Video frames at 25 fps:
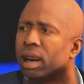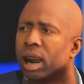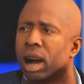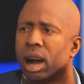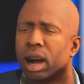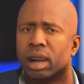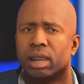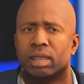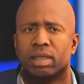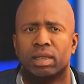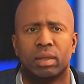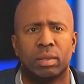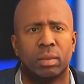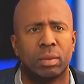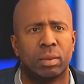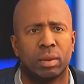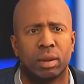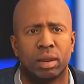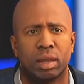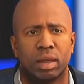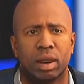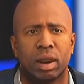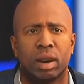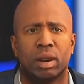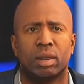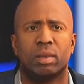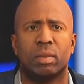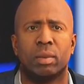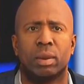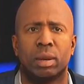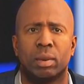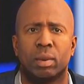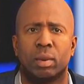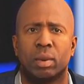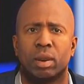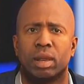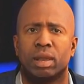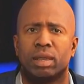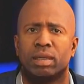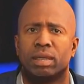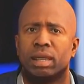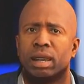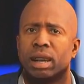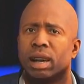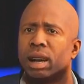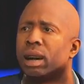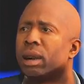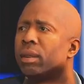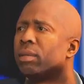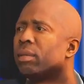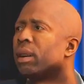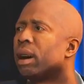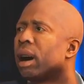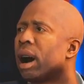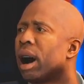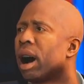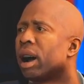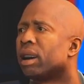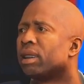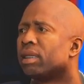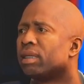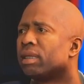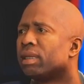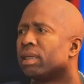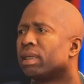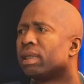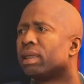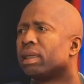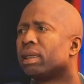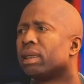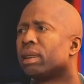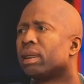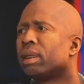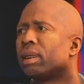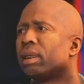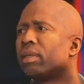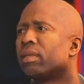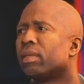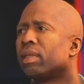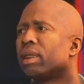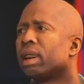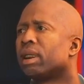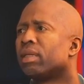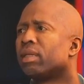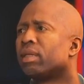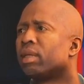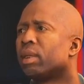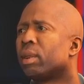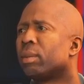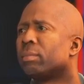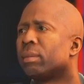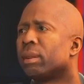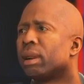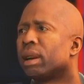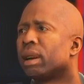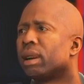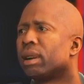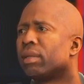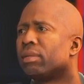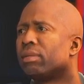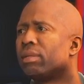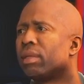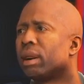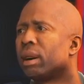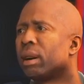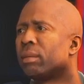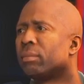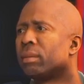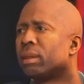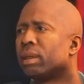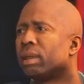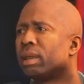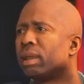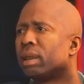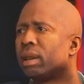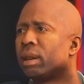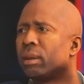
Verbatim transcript: And we're back. Okay, Shaq, continue what you were saying about Kobe and your jealousy because he's better than you.